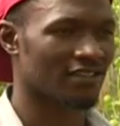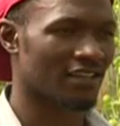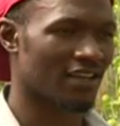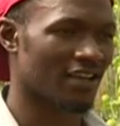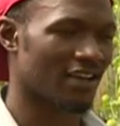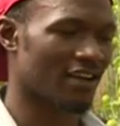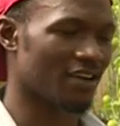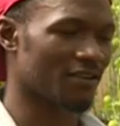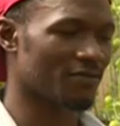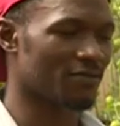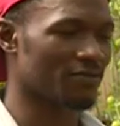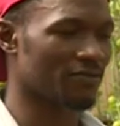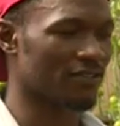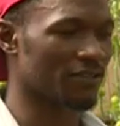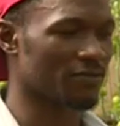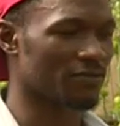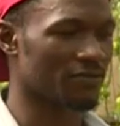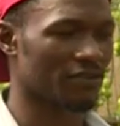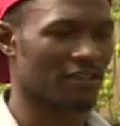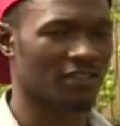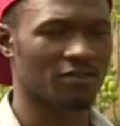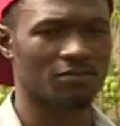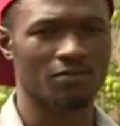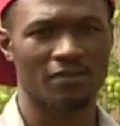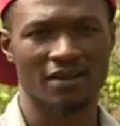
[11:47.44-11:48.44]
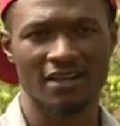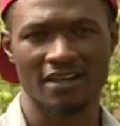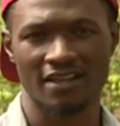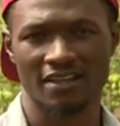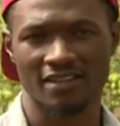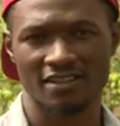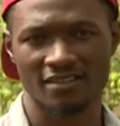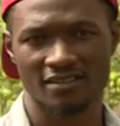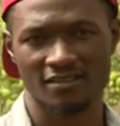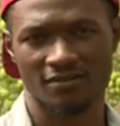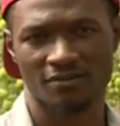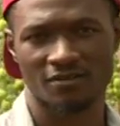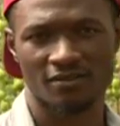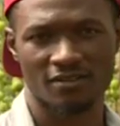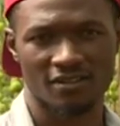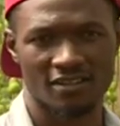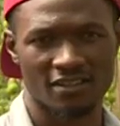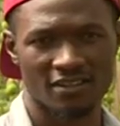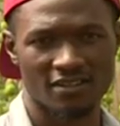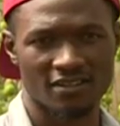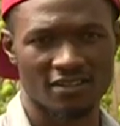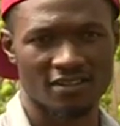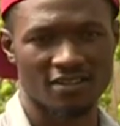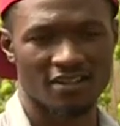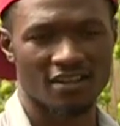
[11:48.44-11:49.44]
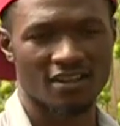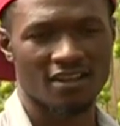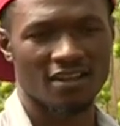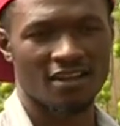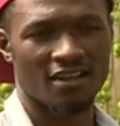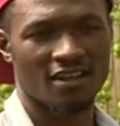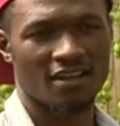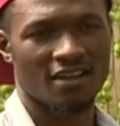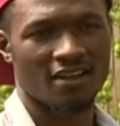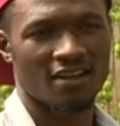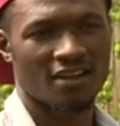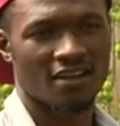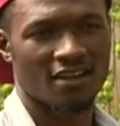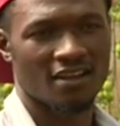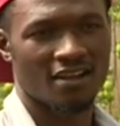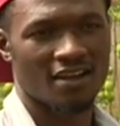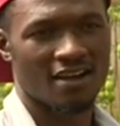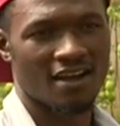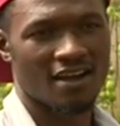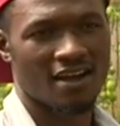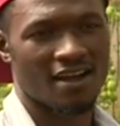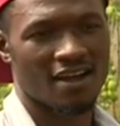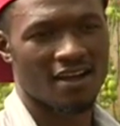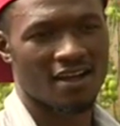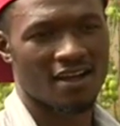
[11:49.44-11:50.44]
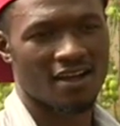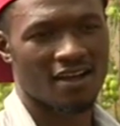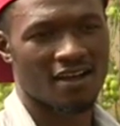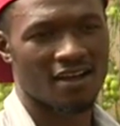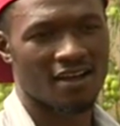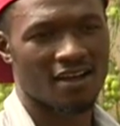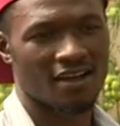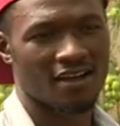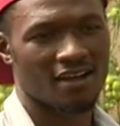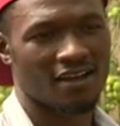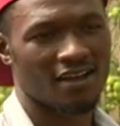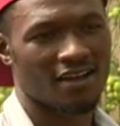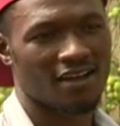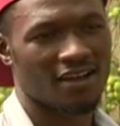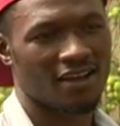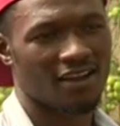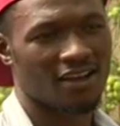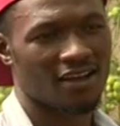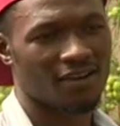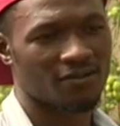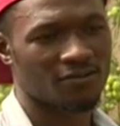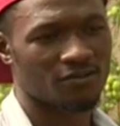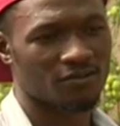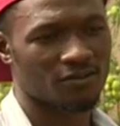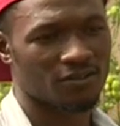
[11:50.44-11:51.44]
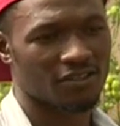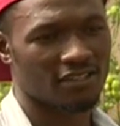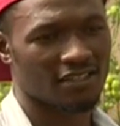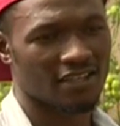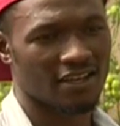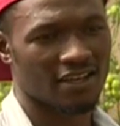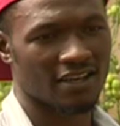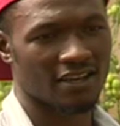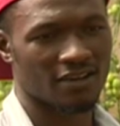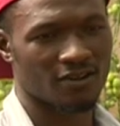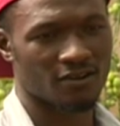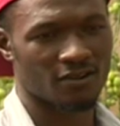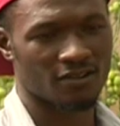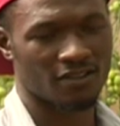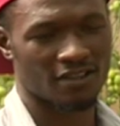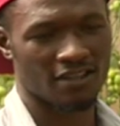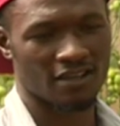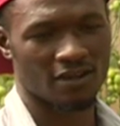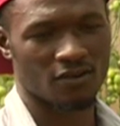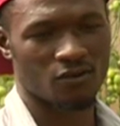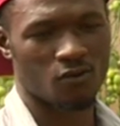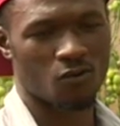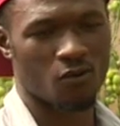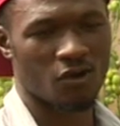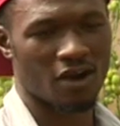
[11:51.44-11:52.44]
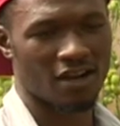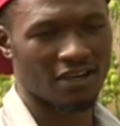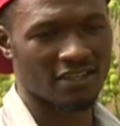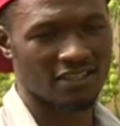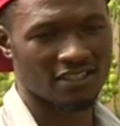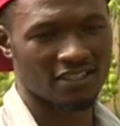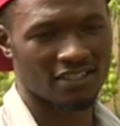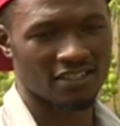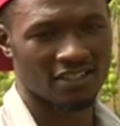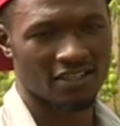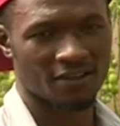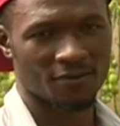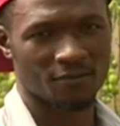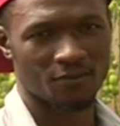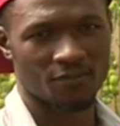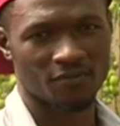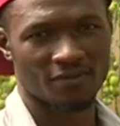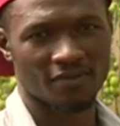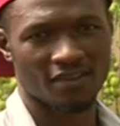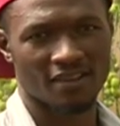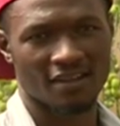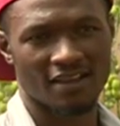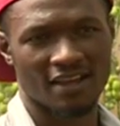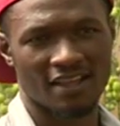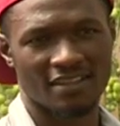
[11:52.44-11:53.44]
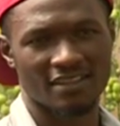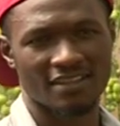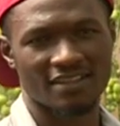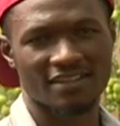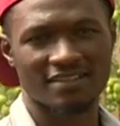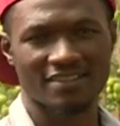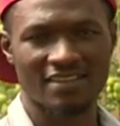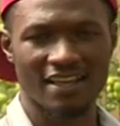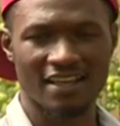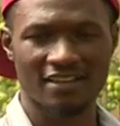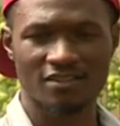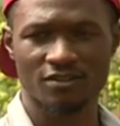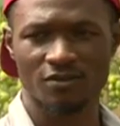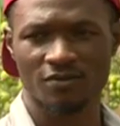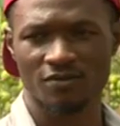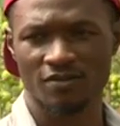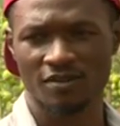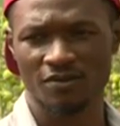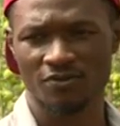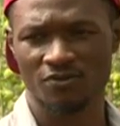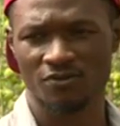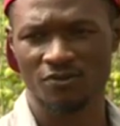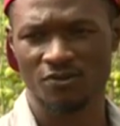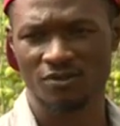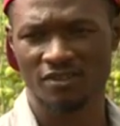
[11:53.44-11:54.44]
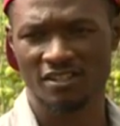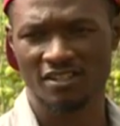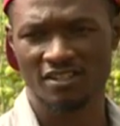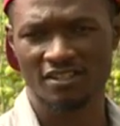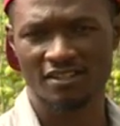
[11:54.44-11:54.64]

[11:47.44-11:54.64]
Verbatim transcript: I have different markers for this. Uh, I'll have to check on the quality and the size of the fruit.